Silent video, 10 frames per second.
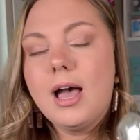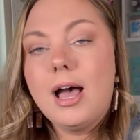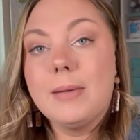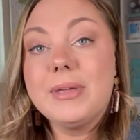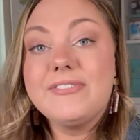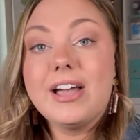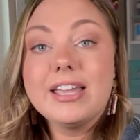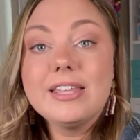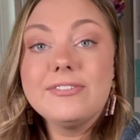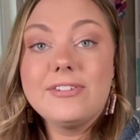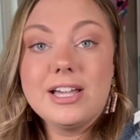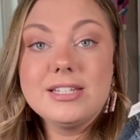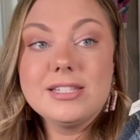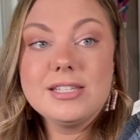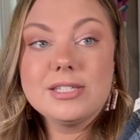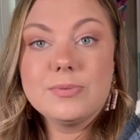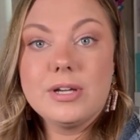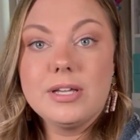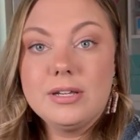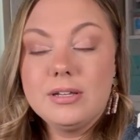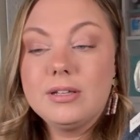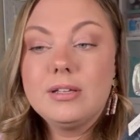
Um, if I can find this one